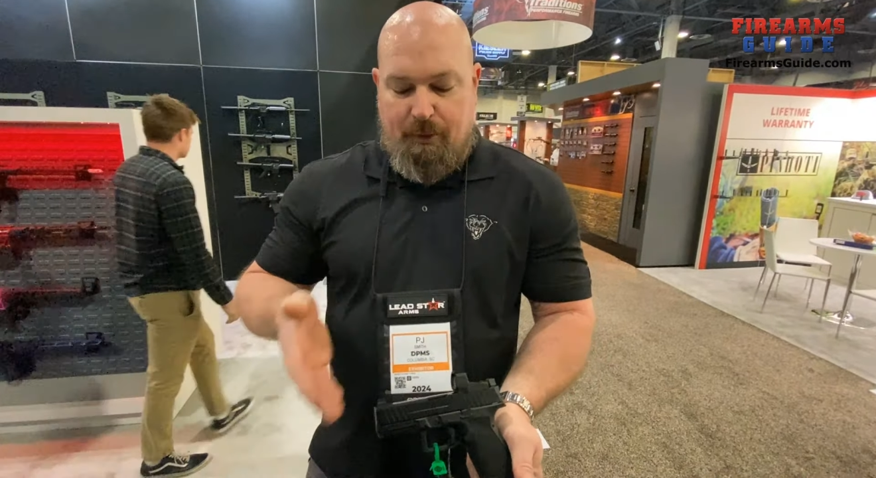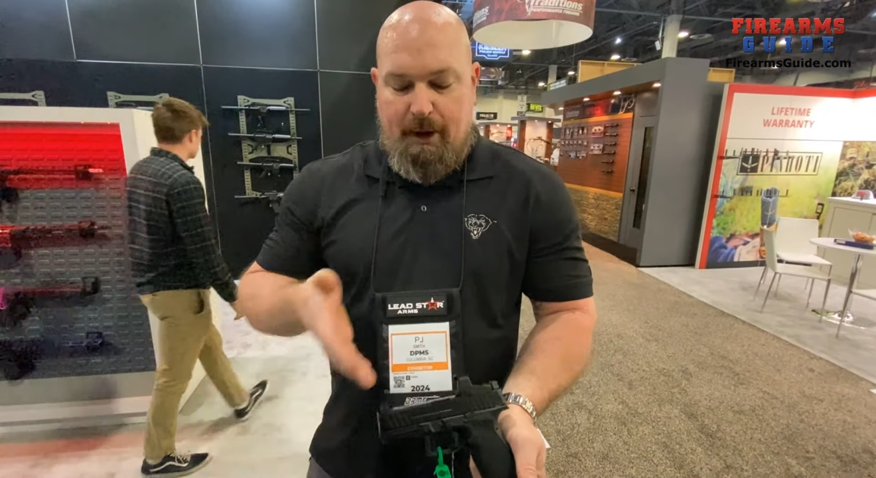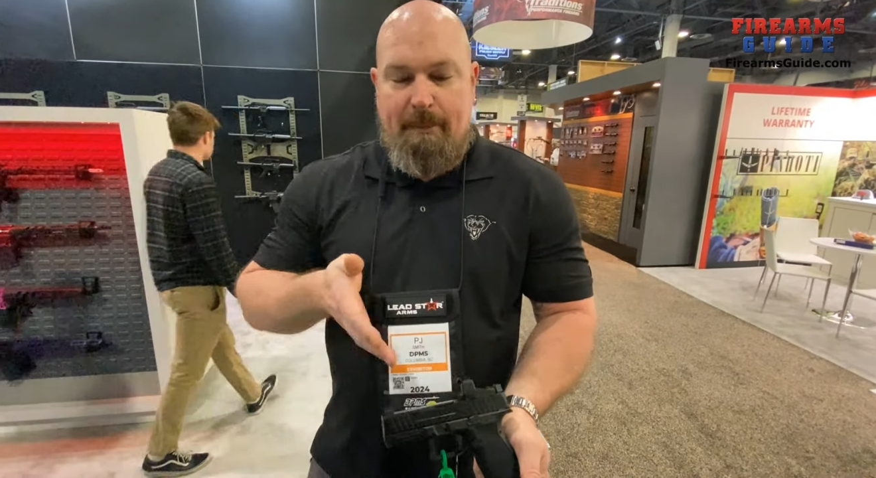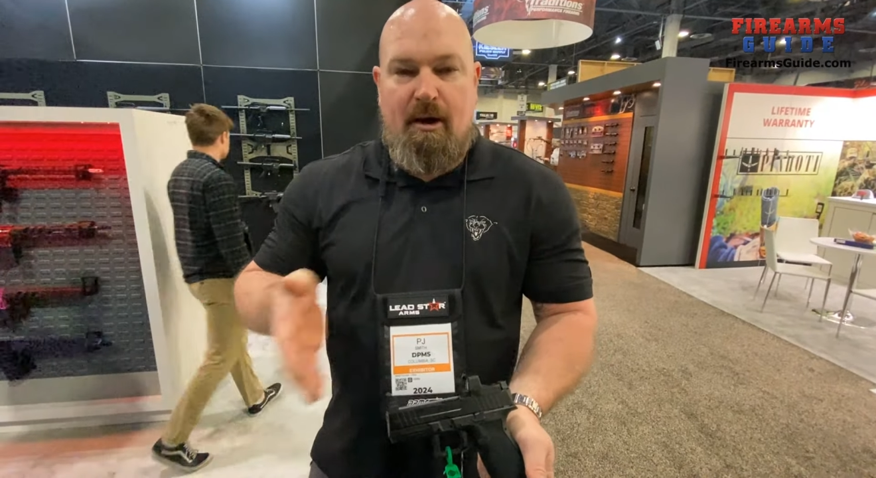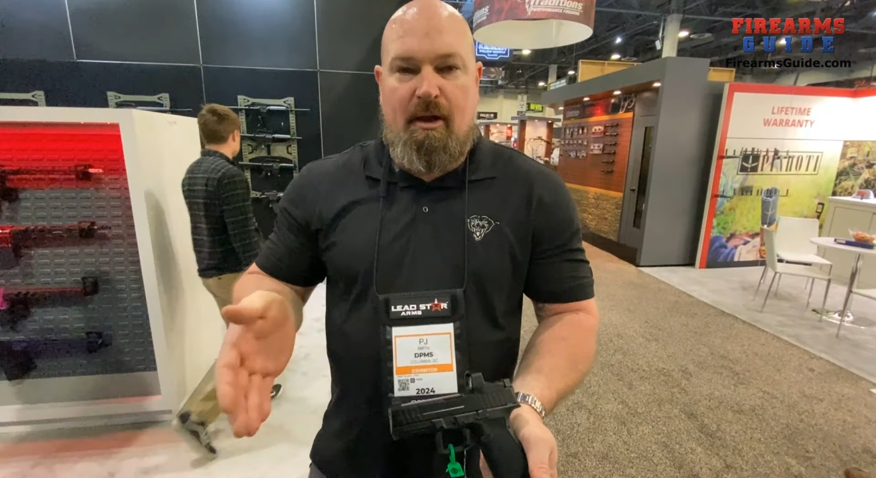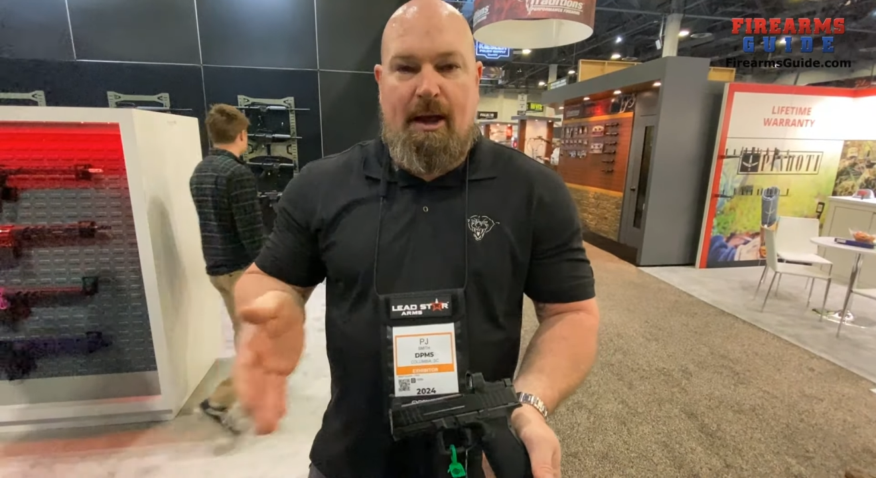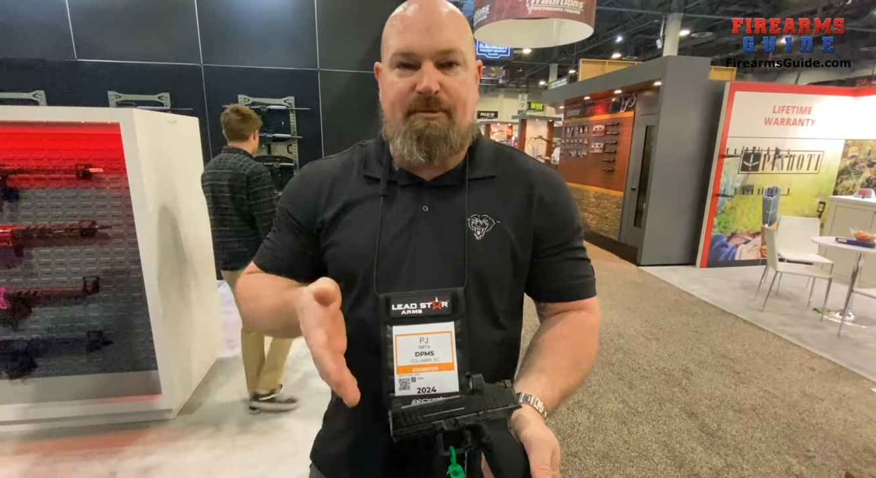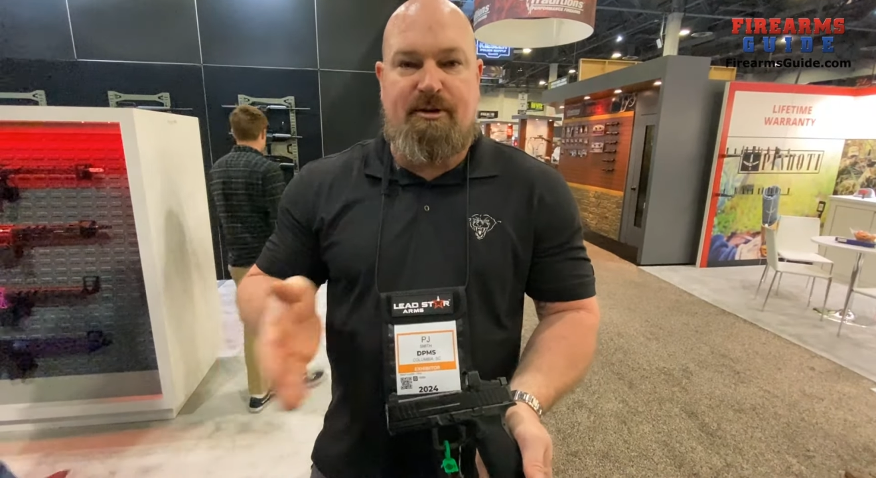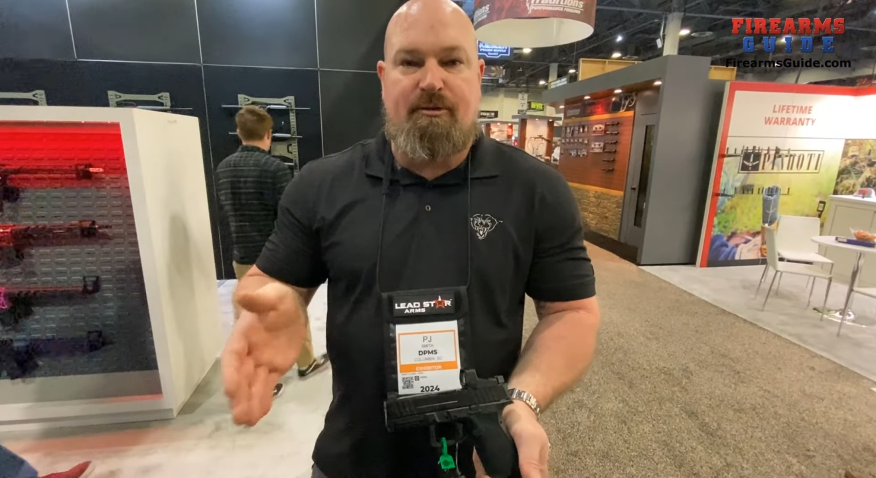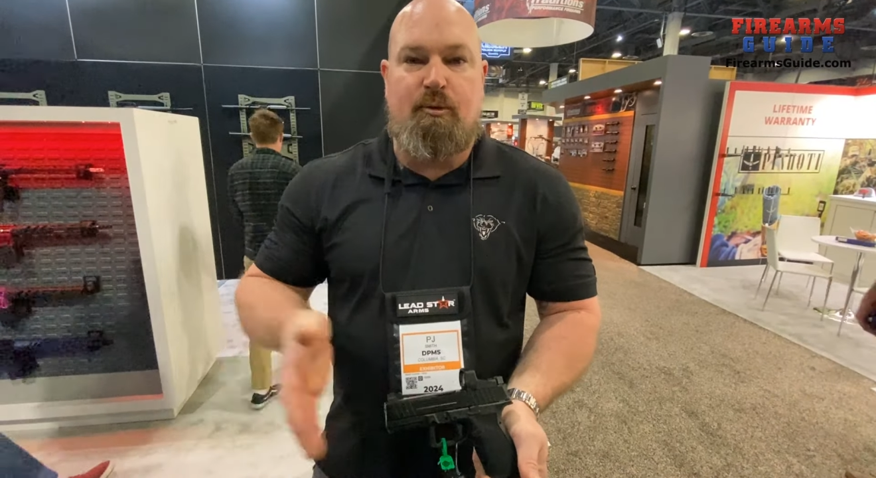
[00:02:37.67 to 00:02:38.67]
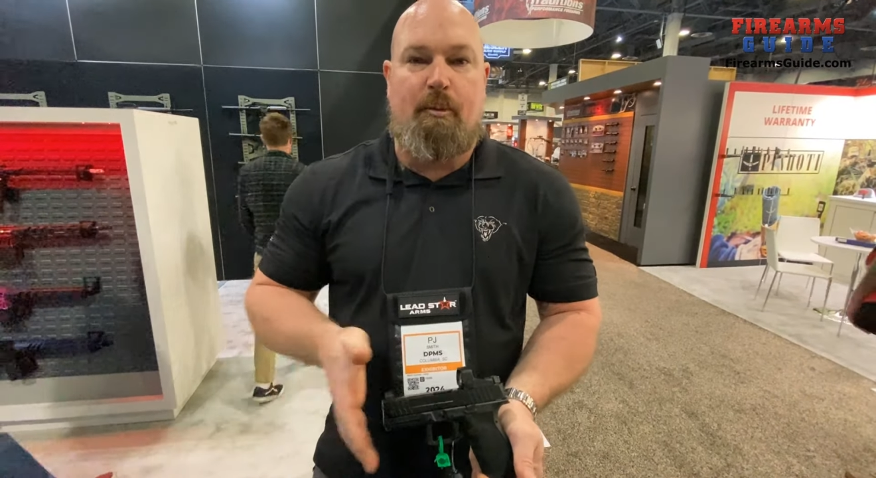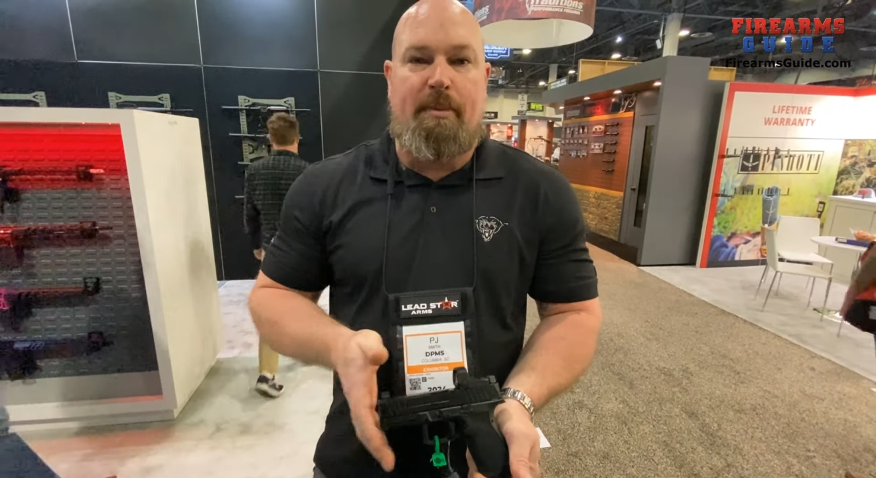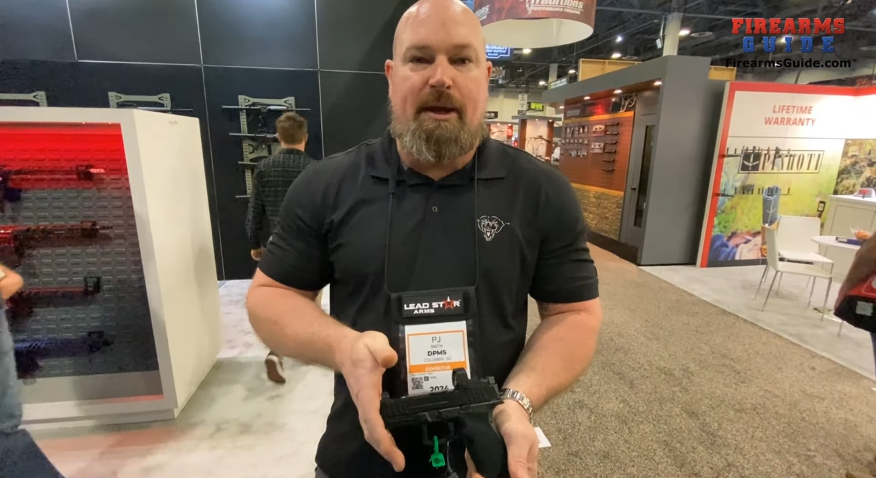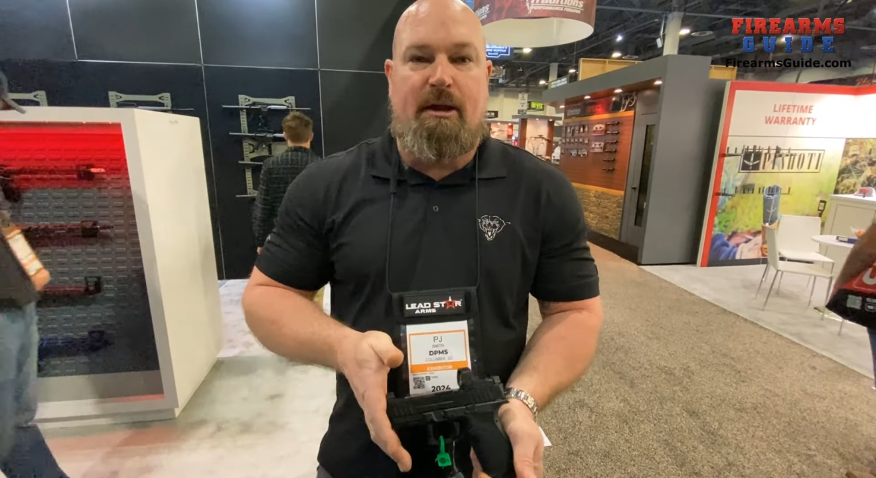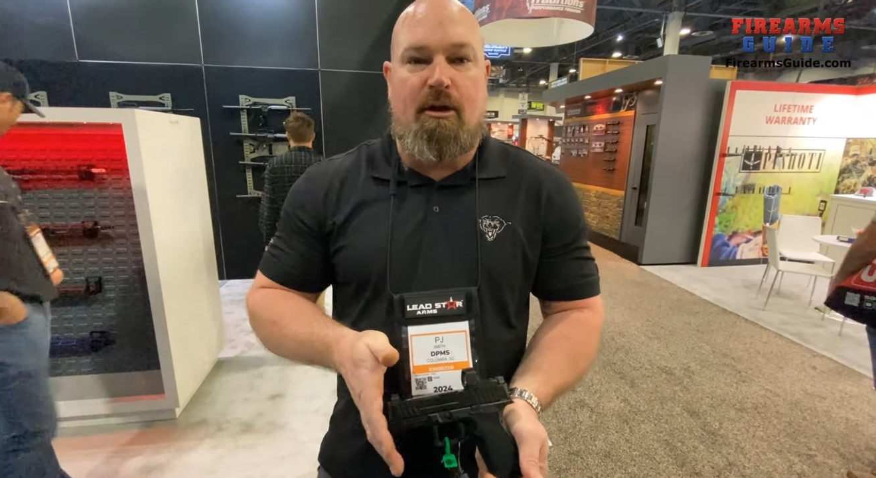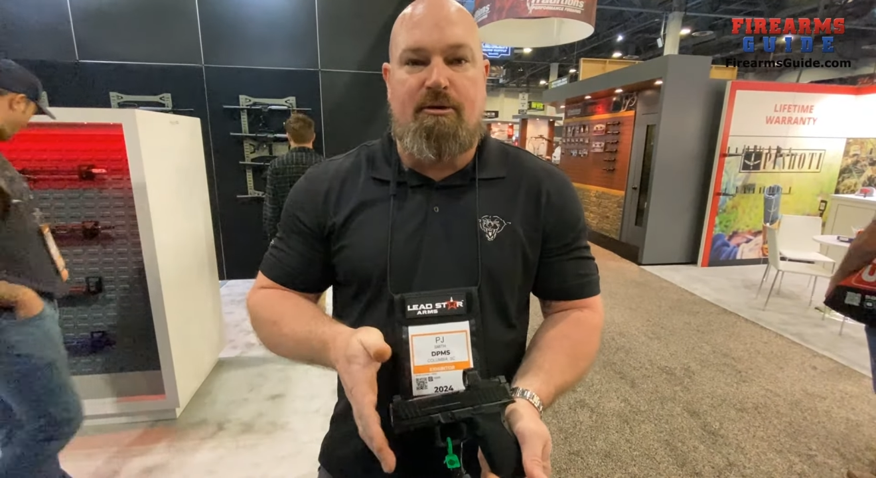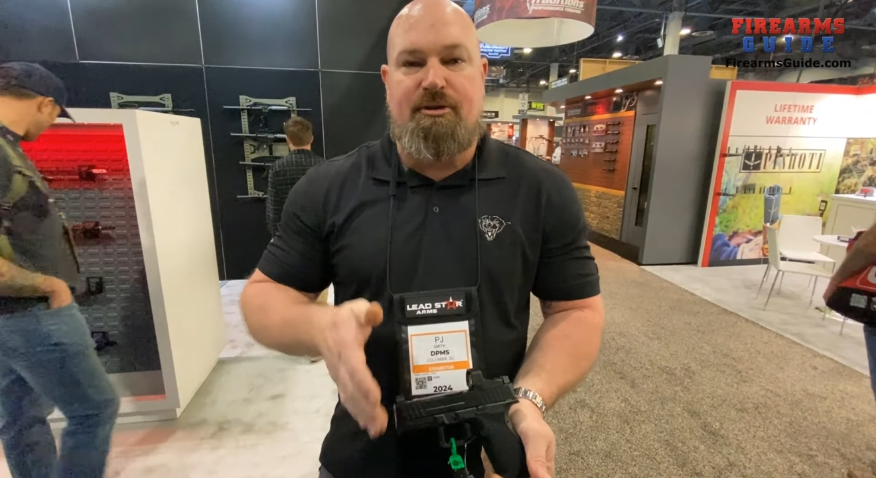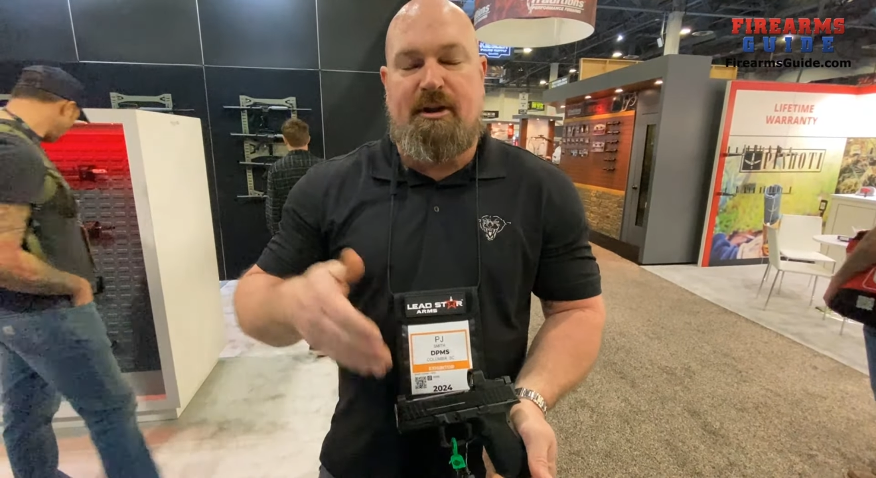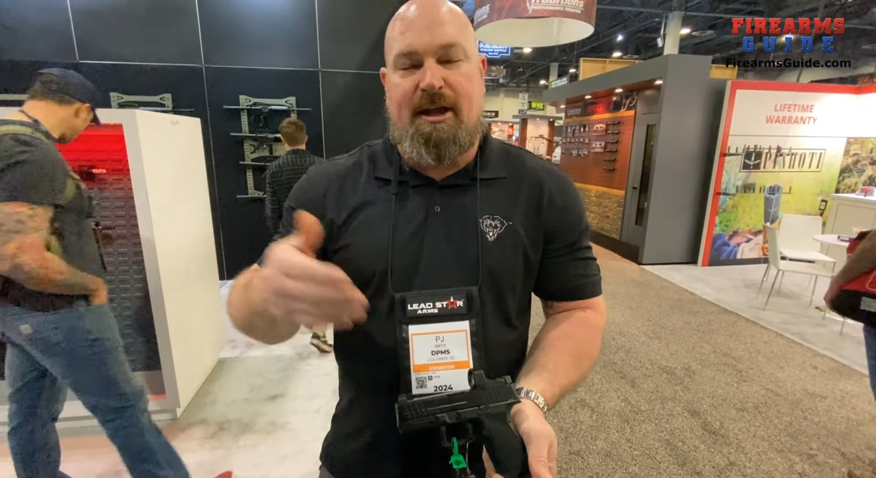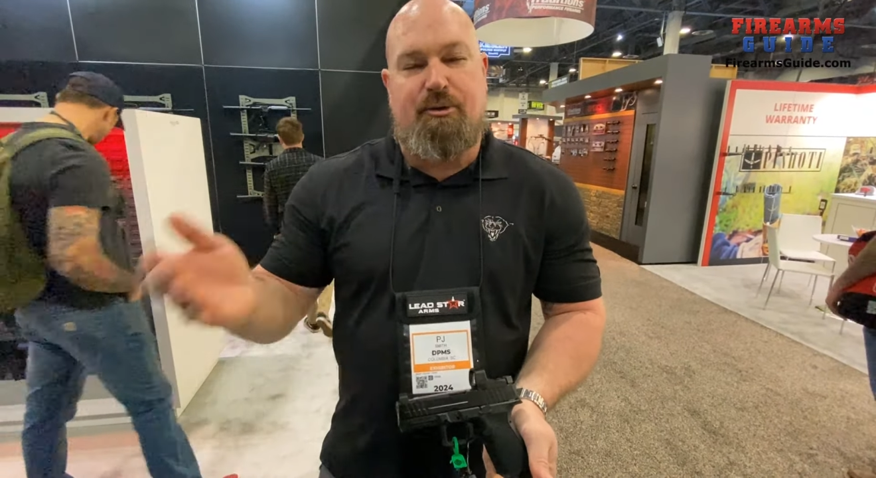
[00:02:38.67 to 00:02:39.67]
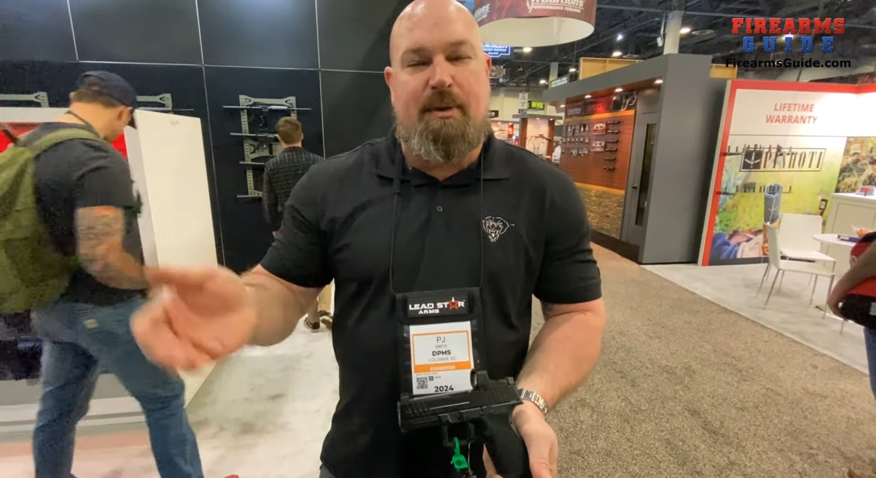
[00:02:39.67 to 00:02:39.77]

threaded barrel options will be closer to like